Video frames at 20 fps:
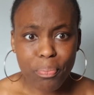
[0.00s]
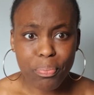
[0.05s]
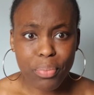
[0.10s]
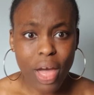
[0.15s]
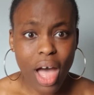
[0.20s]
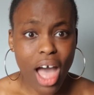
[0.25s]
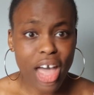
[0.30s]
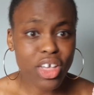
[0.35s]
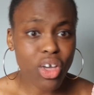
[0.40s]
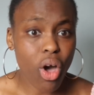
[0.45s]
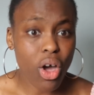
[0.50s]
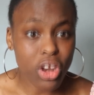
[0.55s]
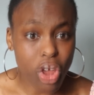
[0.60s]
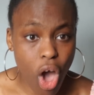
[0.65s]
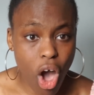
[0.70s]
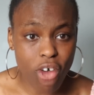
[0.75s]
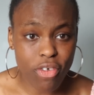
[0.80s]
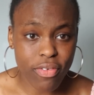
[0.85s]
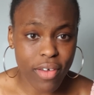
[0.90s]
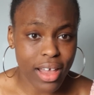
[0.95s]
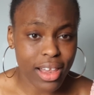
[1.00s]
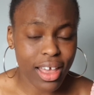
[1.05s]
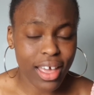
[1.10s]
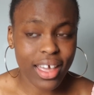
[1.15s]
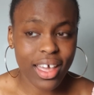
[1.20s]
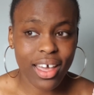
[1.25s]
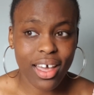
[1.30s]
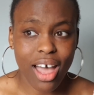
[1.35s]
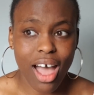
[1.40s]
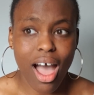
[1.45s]
but I got an offer.
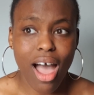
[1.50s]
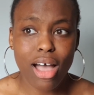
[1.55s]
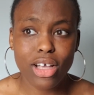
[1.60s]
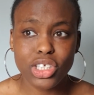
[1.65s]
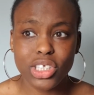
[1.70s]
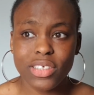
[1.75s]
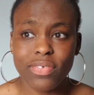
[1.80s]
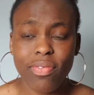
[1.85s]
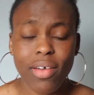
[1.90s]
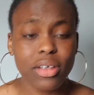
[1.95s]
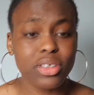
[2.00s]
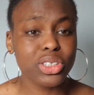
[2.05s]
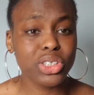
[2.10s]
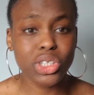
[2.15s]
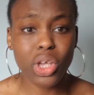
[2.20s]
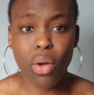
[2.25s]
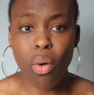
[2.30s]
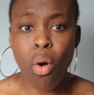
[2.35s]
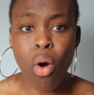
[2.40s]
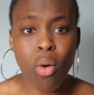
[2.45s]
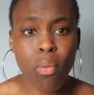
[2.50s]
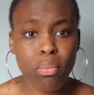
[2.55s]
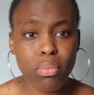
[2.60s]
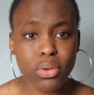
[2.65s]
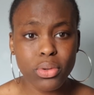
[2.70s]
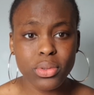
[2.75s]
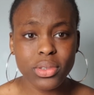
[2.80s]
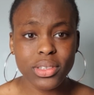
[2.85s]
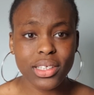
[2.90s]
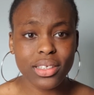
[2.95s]
Like, I just felt so
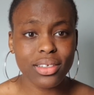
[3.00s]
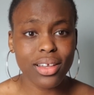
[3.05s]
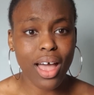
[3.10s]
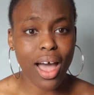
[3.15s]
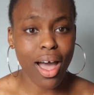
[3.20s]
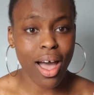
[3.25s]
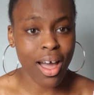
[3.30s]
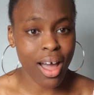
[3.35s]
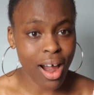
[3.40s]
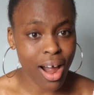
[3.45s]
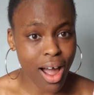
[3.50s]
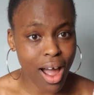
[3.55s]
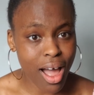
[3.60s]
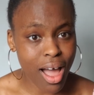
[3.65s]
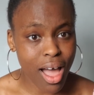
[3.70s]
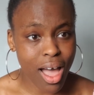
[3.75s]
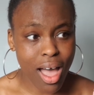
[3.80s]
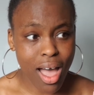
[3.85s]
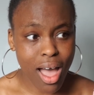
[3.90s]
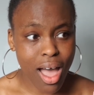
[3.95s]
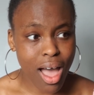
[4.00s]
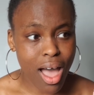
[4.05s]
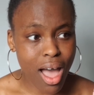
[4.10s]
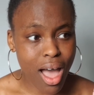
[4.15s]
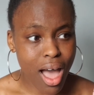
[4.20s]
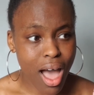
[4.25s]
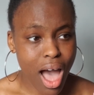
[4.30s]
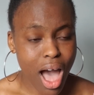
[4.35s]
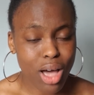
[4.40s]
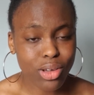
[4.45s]
humbled, and
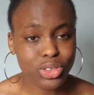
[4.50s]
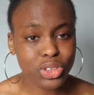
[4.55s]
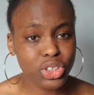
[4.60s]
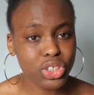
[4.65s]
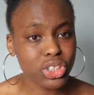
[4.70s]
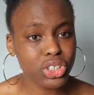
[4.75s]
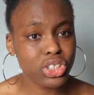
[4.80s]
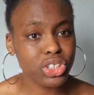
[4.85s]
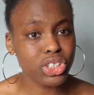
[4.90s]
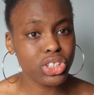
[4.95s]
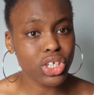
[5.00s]
I was just